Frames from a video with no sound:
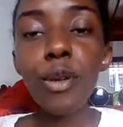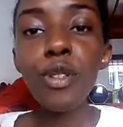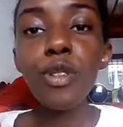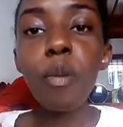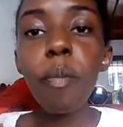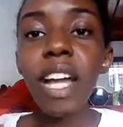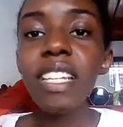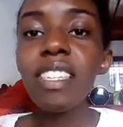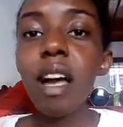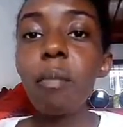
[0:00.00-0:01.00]
also
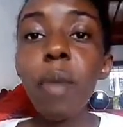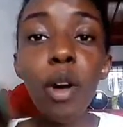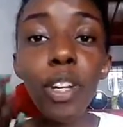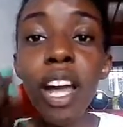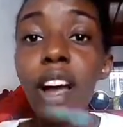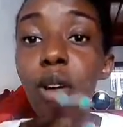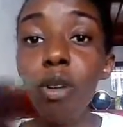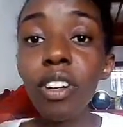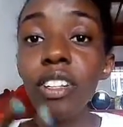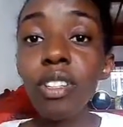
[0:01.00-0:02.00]
pat some powder
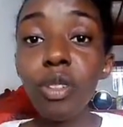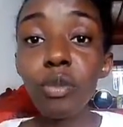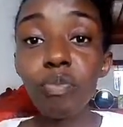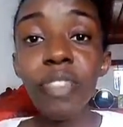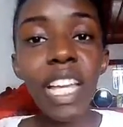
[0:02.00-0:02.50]
on